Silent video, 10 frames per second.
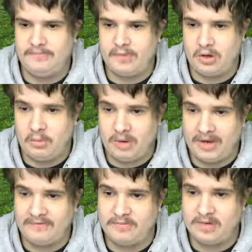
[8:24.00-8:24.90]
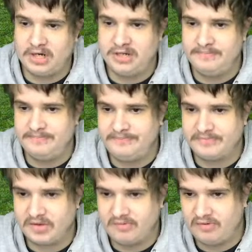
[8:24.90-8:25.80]
away from home,
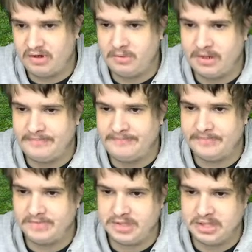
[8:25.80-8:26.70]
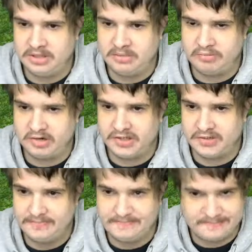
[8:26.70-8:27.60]
3-1 to
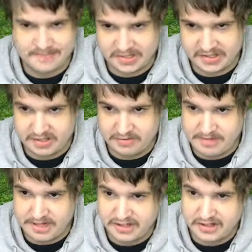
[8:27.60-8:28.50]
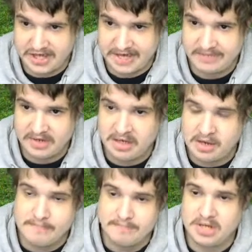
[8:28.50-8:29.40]
Preston, just so you mentioned that.
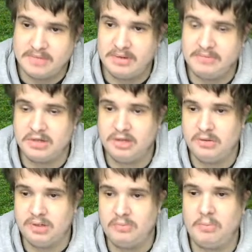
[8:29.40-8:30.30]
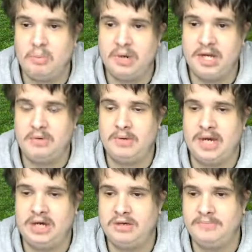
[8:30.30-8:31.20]
Birmingham losing 1-0
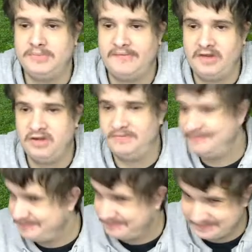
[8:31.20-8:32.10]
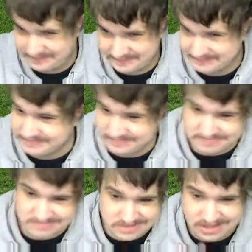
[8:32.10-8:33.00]
at home to Fulham.
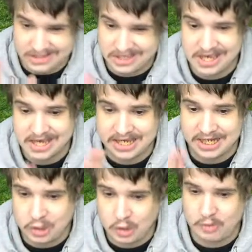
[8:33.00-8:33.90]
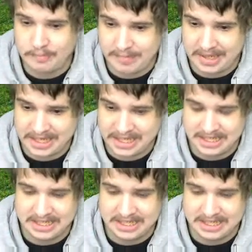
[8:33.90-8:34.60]
Yeah, again, not a big